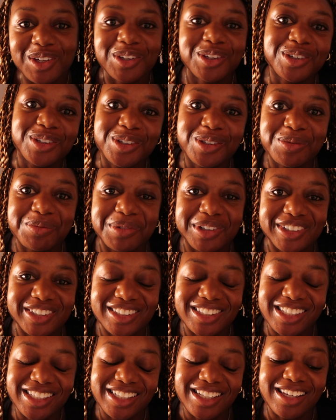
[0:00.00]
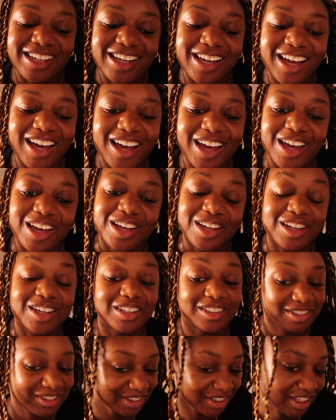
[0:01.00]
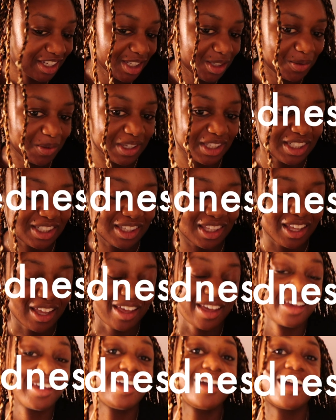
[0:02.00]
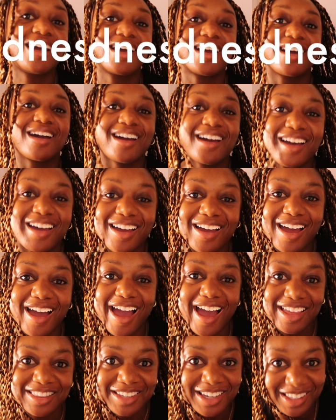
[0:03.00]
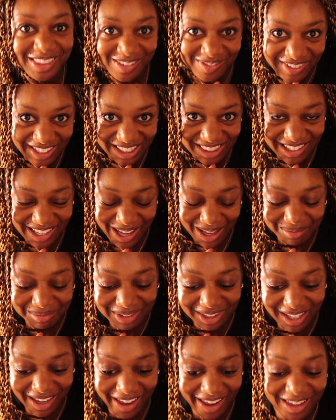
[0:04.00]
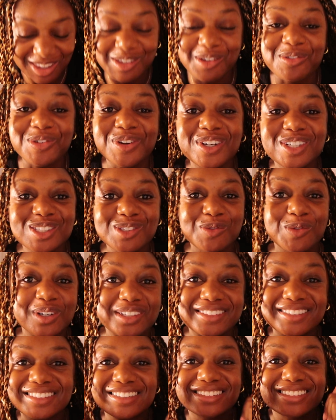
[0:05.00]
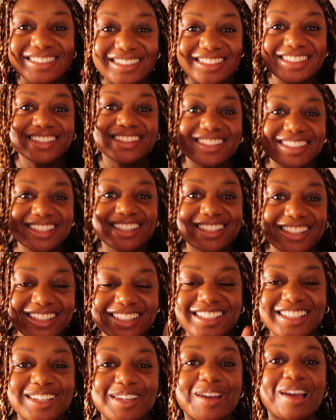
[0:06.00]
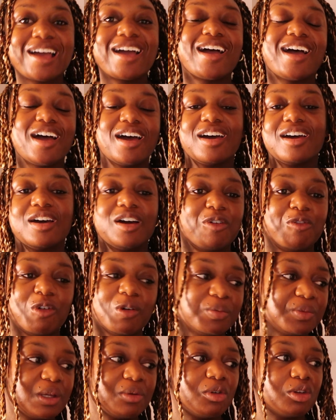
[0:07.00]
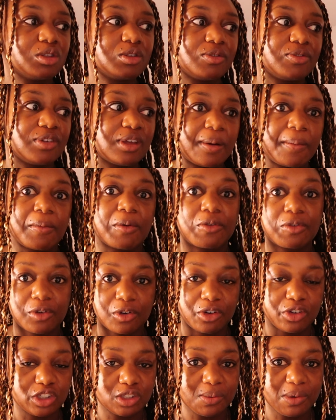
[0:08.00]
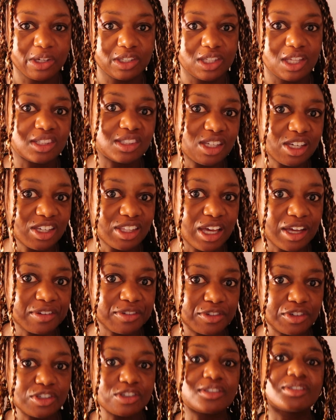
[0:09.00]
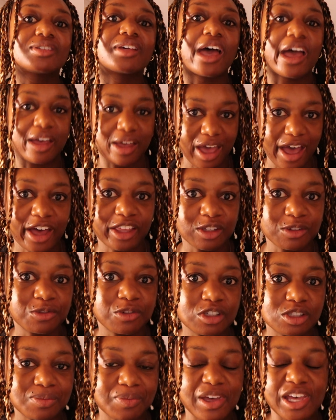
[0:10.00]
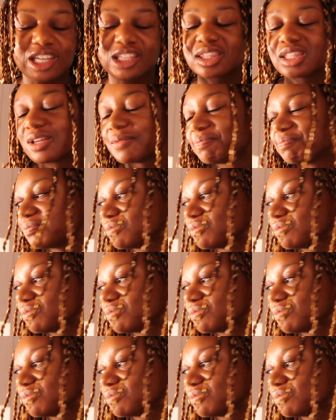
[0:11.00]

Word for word: Good morning. Today's Wednesday, anatomy lab day, the first one. Yay! won't be able to film, of course, because it's cadavers, out of respect.